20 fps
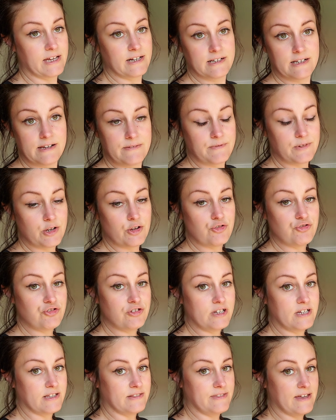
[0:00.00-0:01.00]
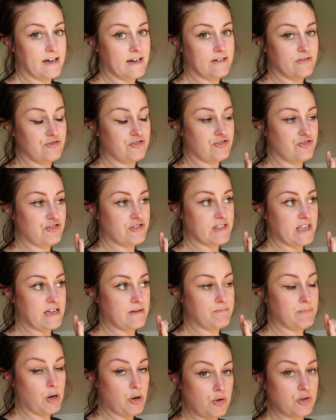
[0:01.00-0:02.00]
I didn't even know she did that. She just
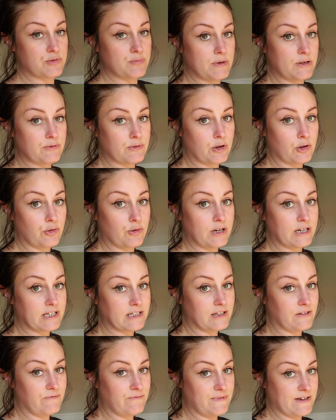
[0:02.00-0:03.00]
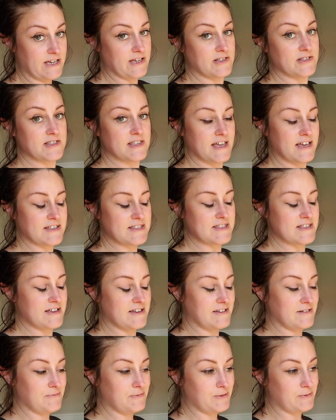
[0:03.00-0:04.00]
like poked me real quick in the face last
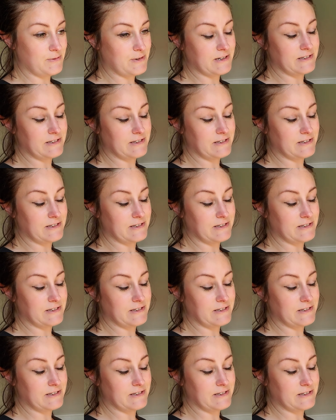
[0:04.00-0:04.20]
night when we